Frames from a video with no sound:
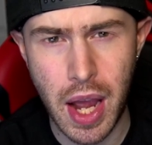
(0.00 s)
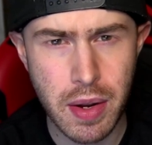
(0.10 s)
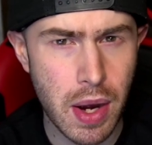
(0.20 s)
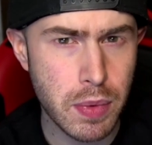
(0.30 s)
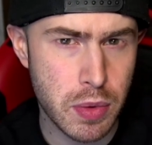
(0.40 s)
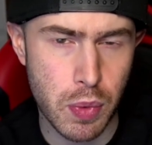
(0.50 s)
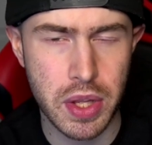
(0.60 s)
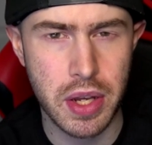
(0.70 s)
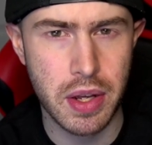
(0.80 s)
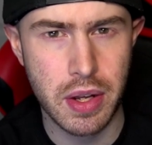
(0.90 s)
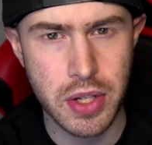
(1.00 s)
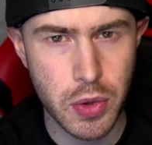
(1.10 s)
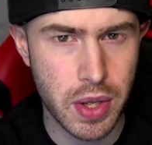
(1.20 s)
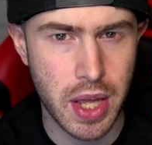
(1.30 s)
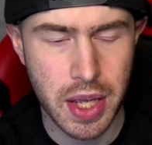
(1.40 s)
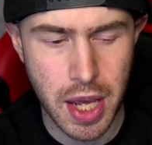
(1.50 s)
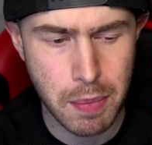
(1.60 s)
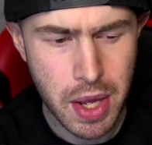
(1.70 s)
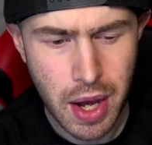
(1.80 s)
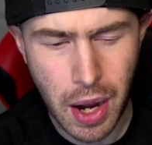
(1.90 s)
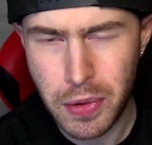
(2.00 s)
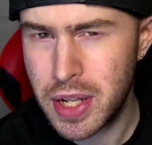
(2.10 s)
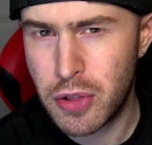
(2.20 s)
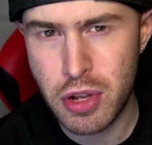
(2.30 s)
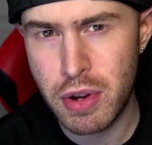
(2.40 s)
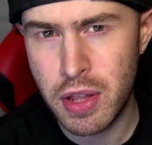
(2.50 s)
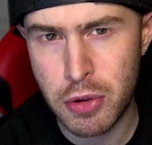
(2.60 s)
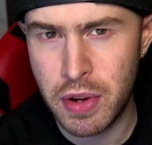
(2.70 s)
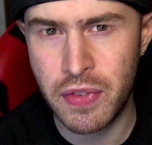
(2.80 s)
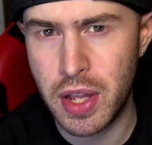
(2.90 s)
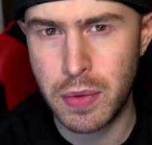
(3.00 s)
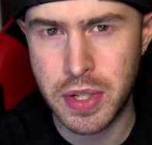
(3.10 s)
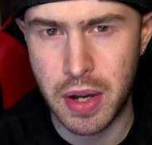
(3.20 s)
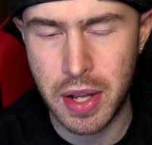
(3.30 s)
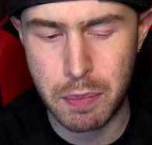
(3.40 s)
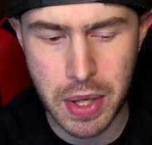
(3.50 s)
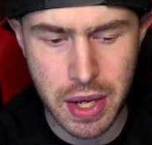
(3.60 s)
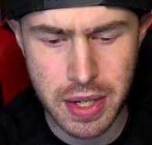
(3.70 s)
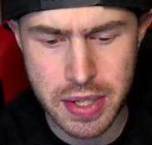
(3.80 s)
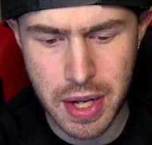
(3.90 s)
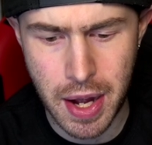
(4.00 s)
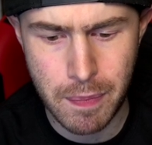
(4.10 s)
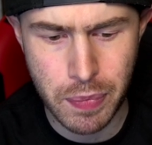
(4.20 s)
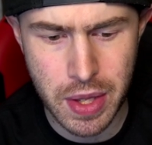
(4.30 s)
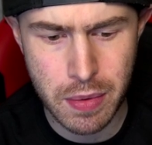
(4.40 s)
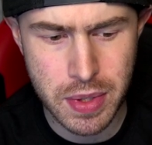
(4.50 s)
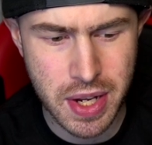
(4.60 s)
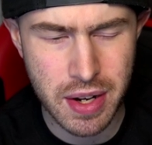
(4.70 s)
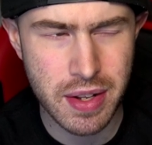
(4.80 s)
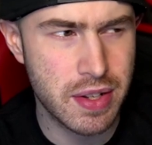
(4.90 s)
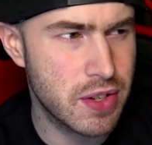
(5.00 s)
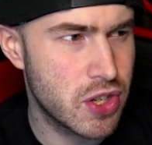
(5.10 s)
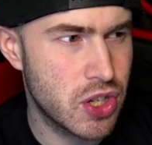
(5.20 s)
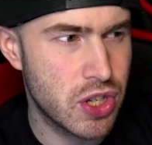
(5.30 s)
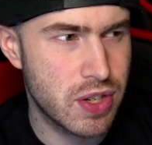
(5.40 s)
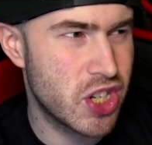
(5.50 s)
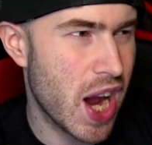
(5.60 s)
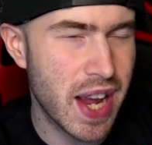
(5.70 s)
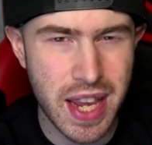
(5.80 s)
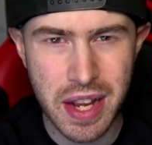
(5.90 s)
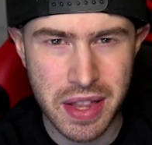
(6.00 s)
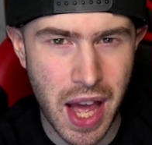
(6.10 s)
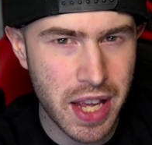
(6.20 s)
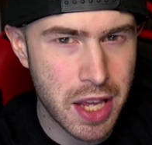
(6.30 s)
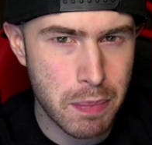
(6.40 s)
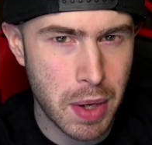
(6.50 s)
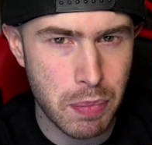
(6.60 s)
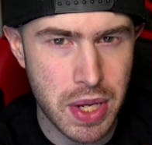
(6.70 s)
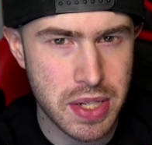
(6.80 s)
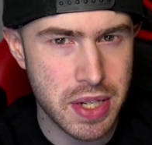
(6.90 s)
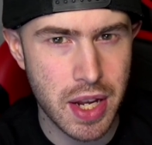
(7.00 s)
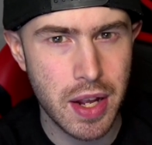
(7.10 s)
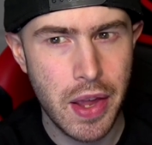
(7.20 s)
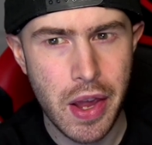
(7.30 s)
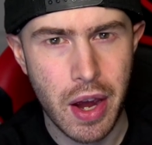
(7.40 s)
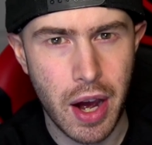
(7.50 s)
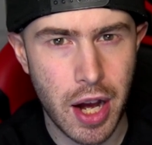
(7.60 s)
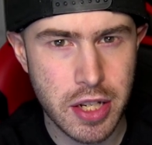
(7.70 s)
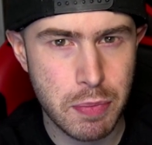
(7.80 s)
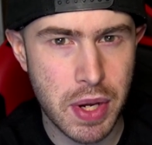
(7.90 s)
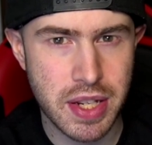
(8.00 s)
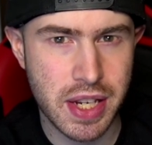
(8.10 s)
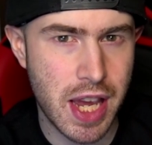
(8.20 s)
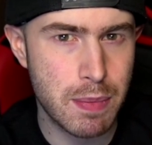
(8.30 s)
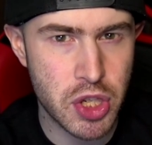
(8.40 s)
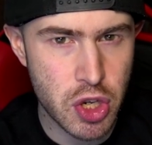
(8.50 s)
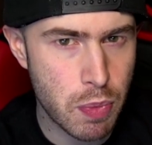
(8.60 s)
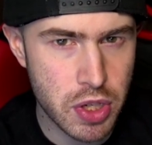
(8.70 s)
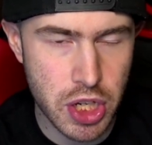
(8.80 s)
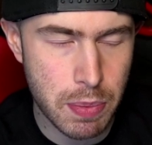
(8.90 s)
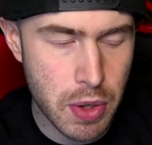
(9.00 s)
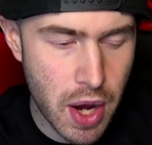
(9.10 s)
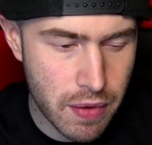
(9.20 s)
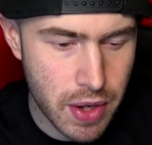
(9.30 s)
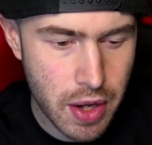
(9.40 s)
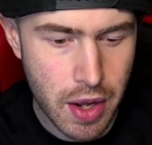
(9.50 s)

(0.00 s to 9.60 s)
was really enjoying that game. I only did three videos on it because it was kind of janky and laggy in my PC, just because that game is super GPU heavy.